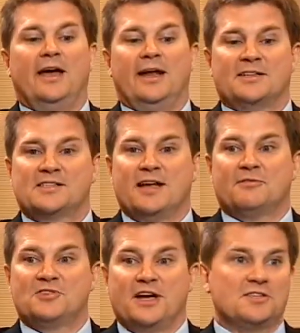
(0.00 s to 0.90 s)
And instead
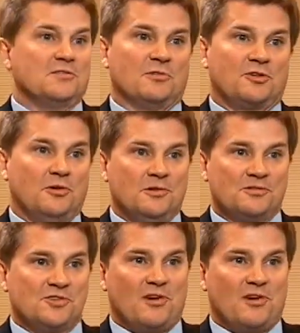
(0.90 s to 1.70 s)
of chasing returns,